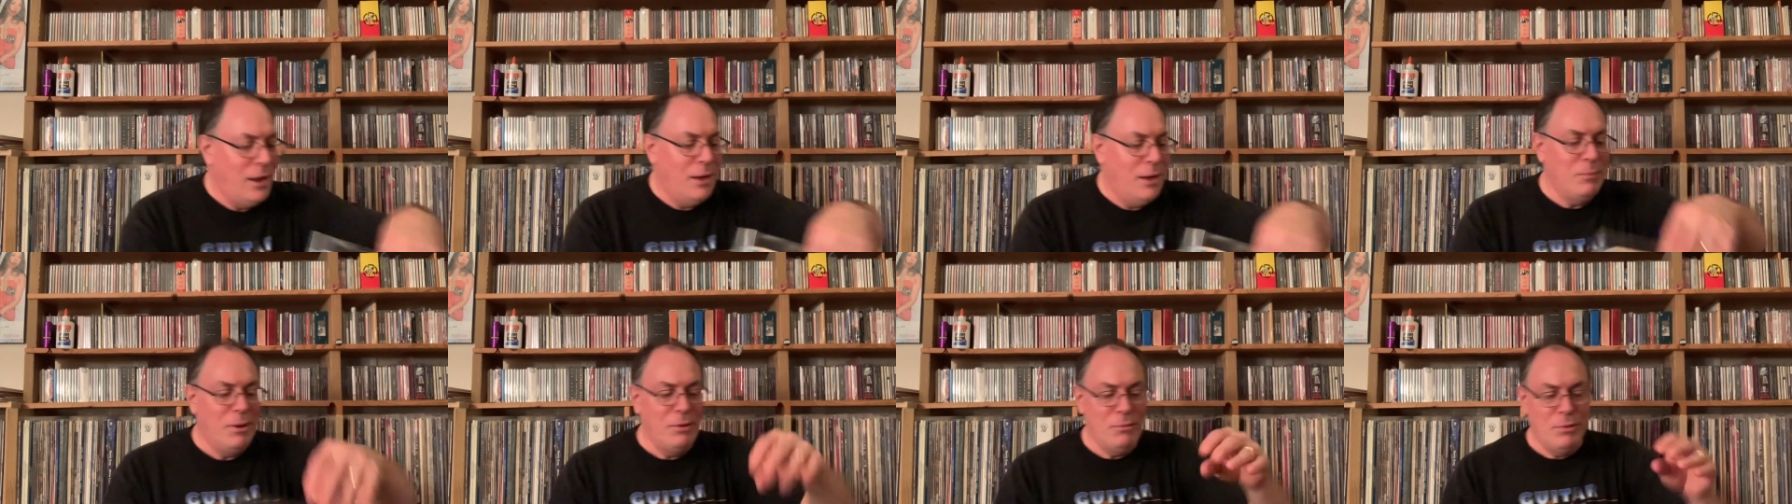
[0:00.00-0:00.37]
I
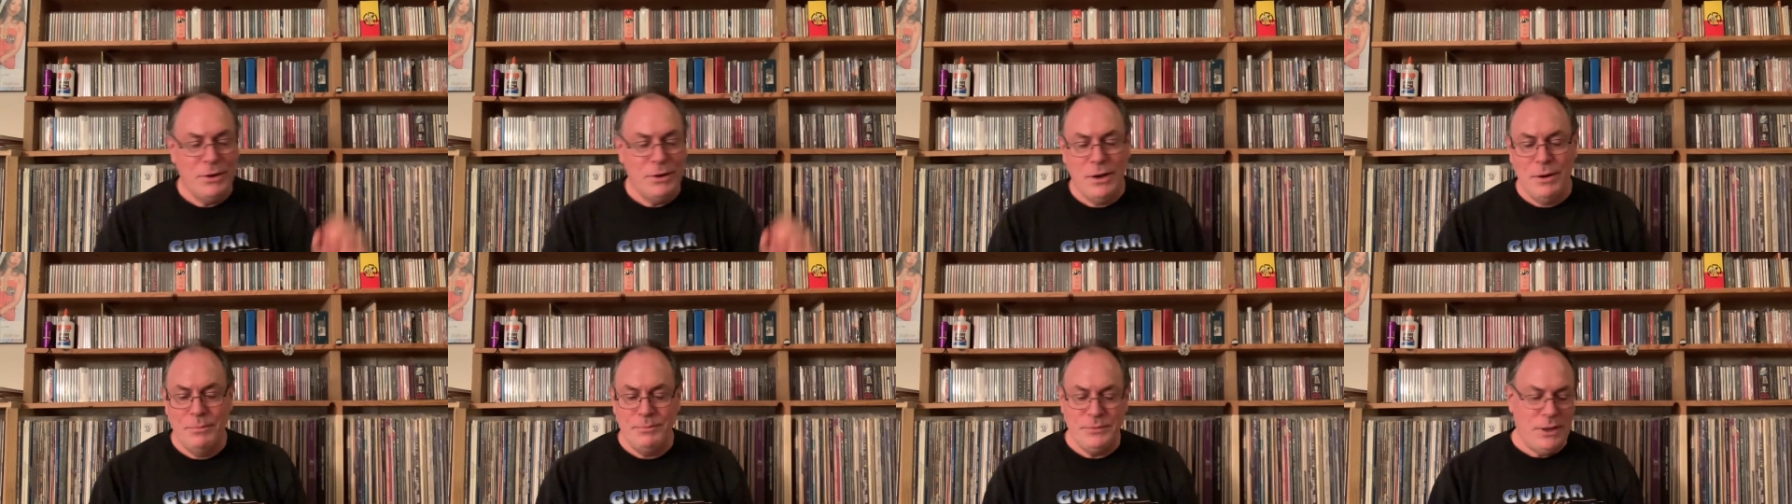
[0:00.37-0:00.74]
might want
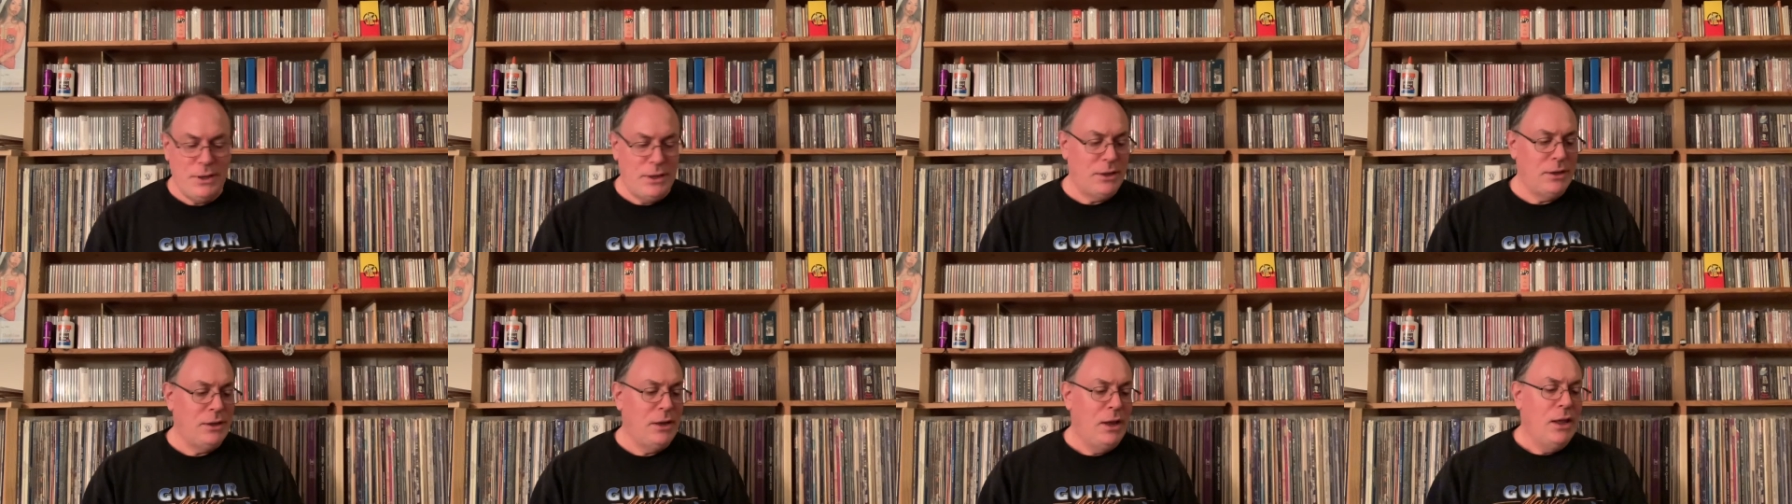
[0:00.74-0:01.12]
to update
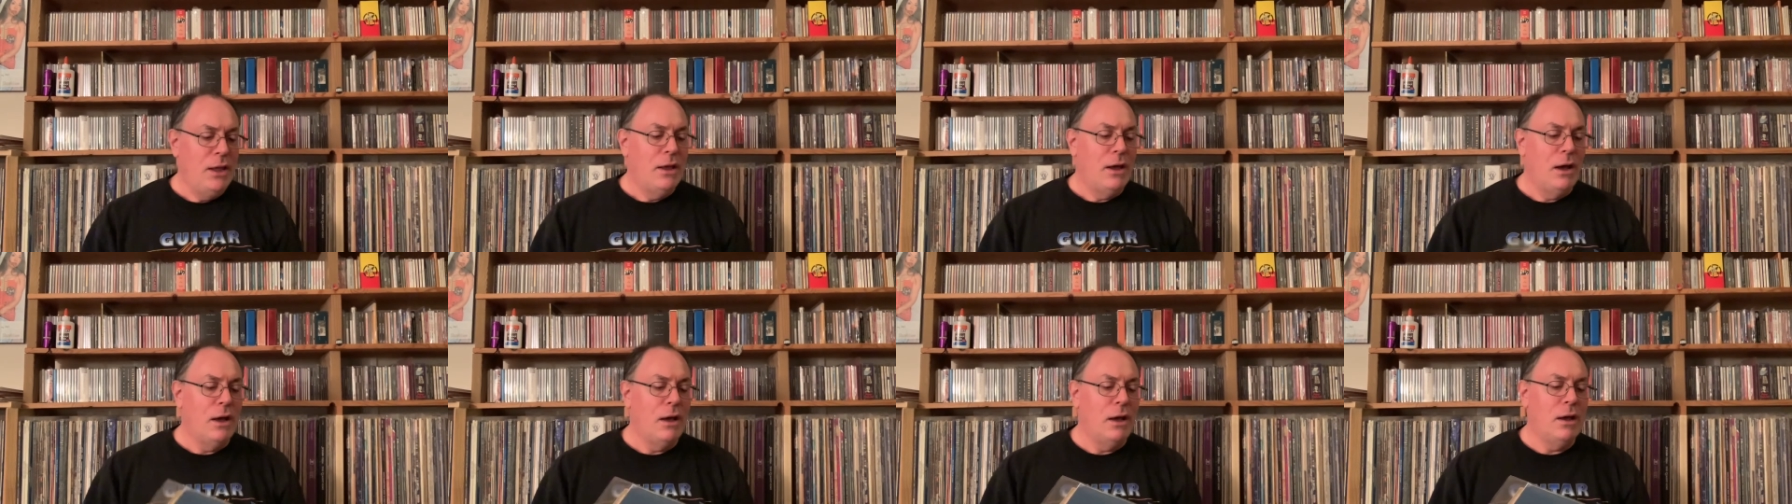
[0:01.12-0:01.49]
it.
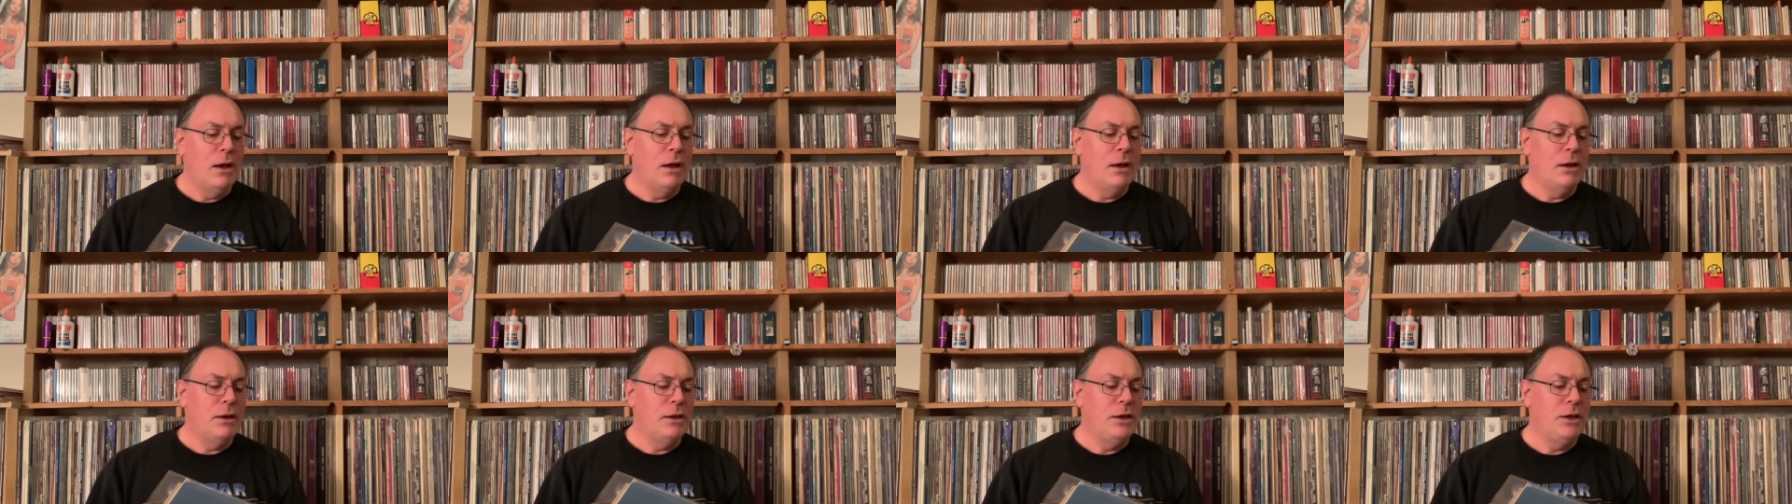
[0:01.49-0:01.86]

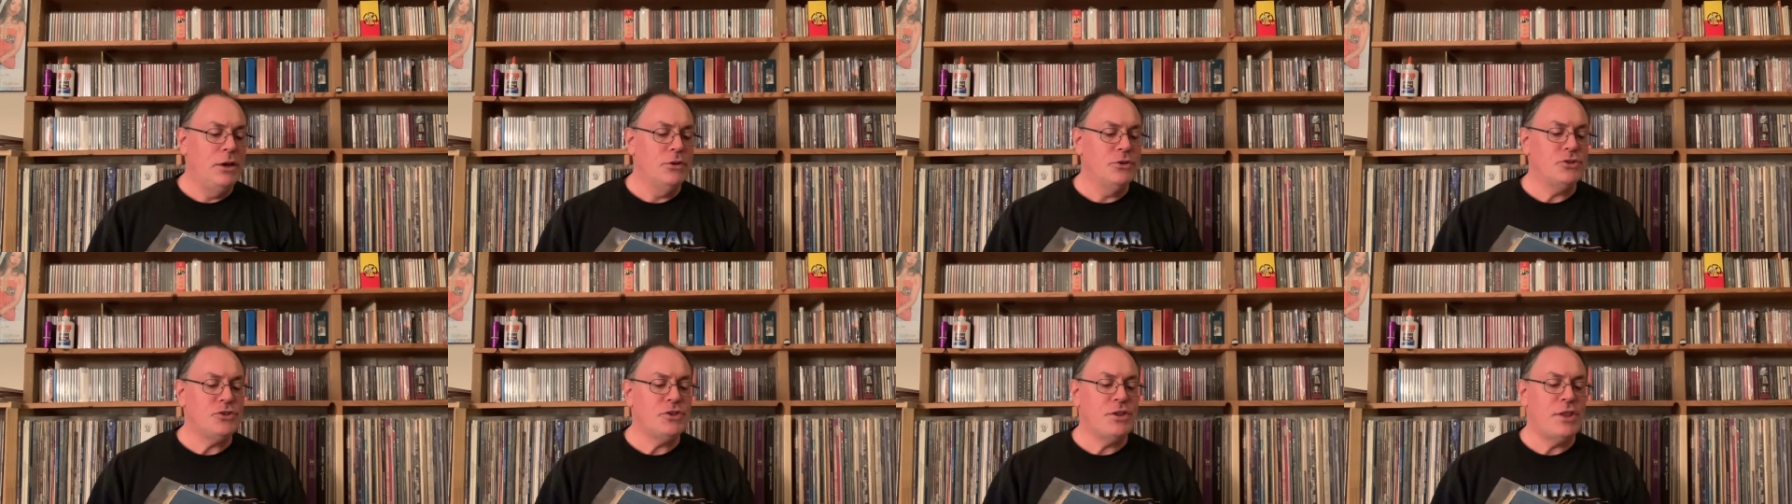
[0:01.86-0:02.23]

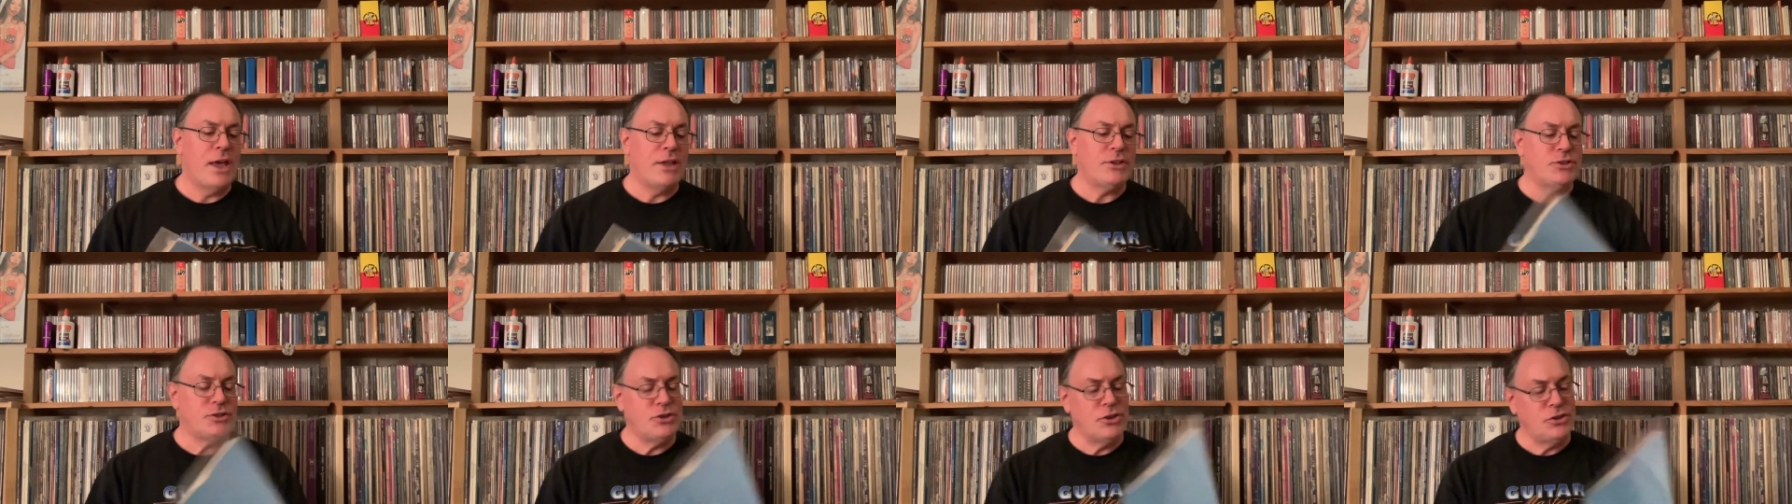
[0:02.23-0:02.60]
Here's
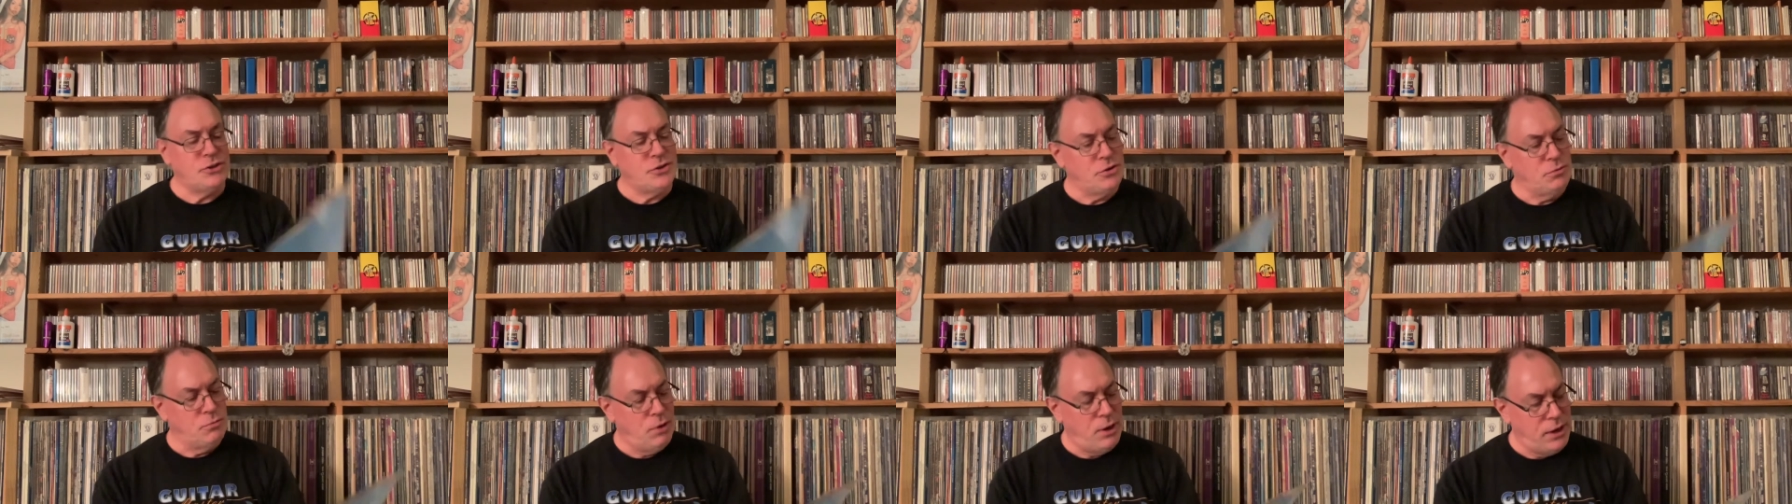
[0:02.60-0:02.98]
That's Just
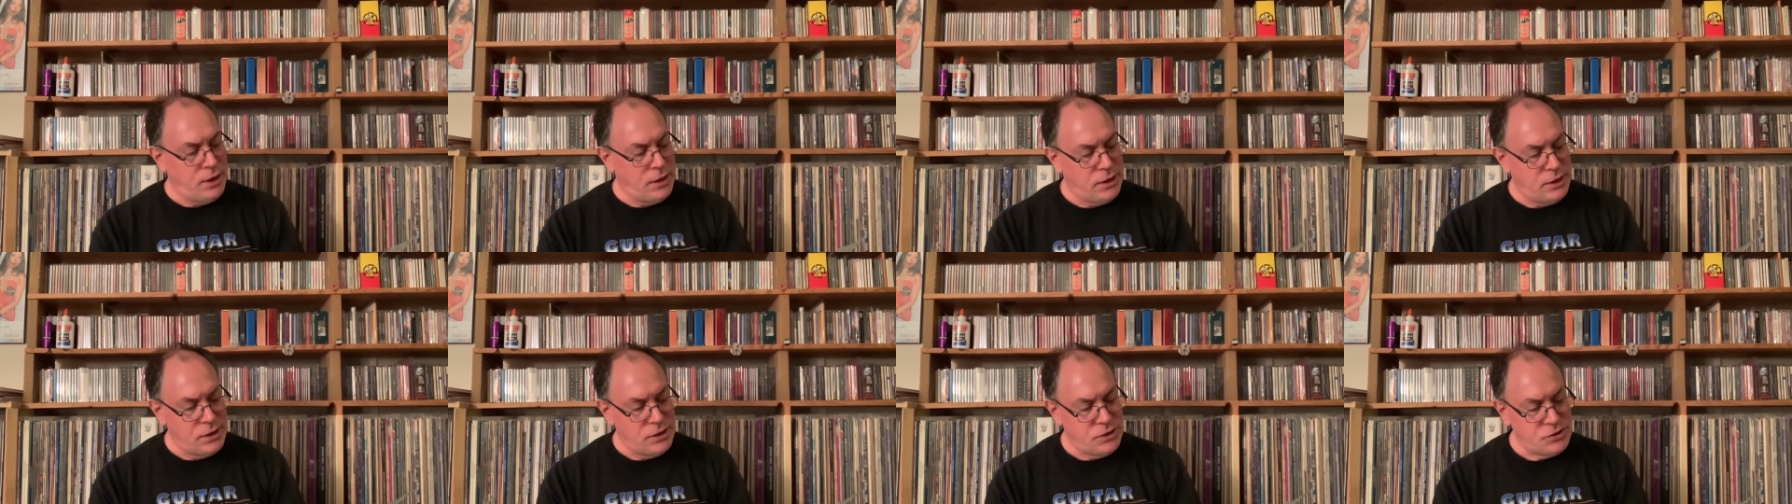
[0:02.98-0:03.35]
the Way
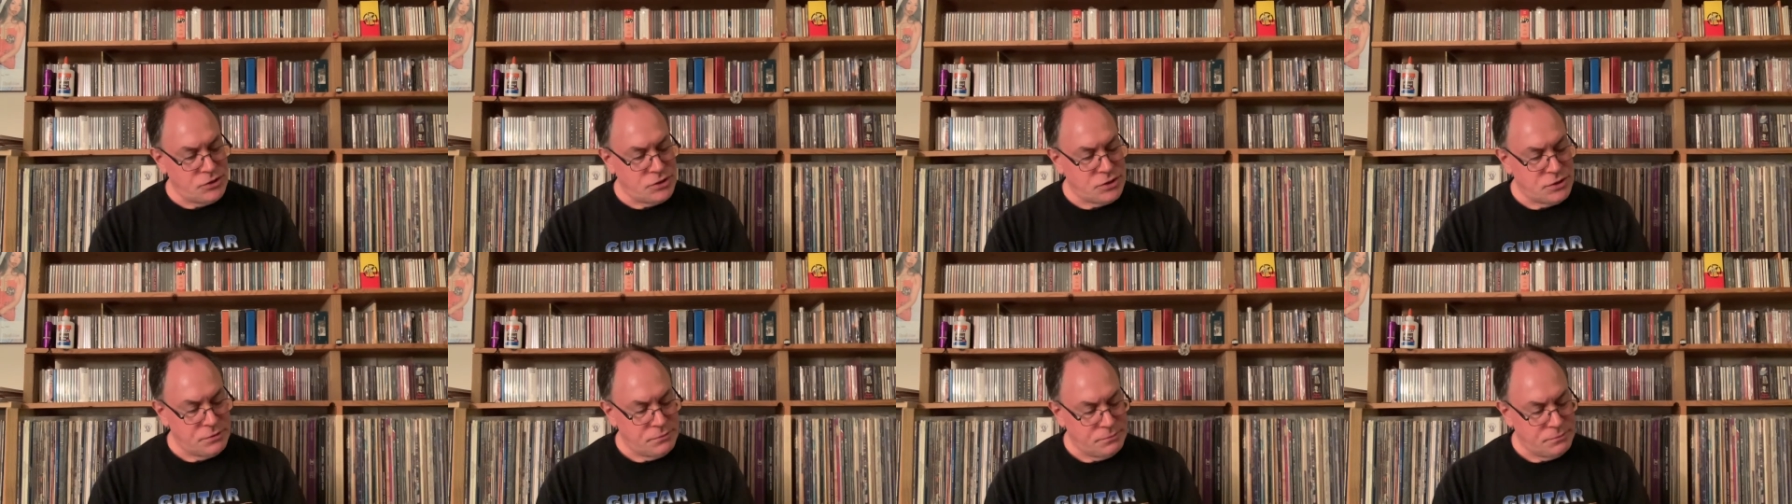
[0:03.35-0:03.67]
It Is.